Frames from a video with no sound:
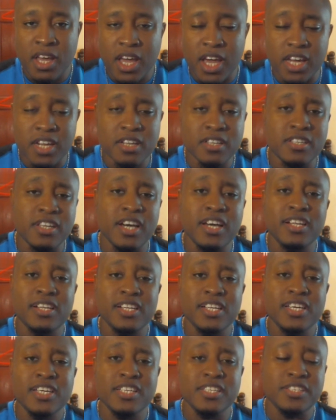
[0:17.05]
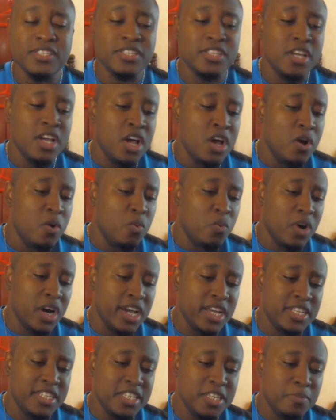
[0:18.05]
and the title is
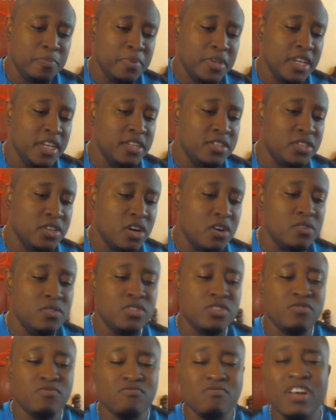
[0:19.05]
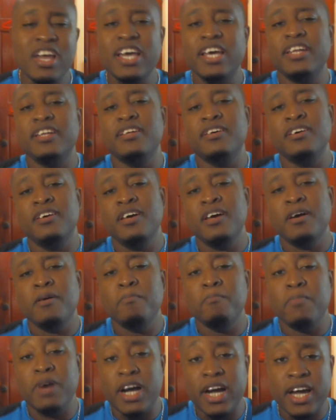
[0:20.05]
Y T P Turns Red
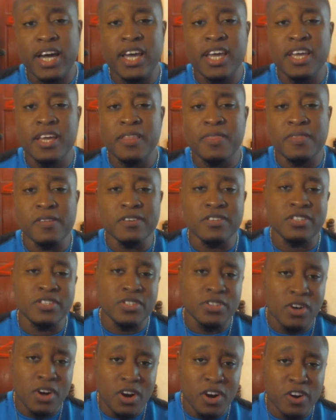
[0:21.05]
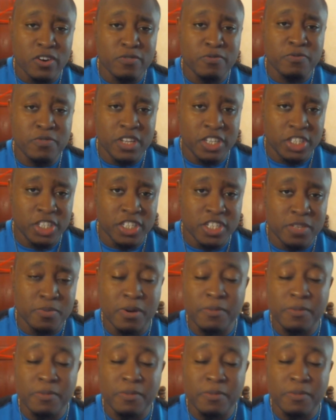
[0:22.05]
by the Starfishies.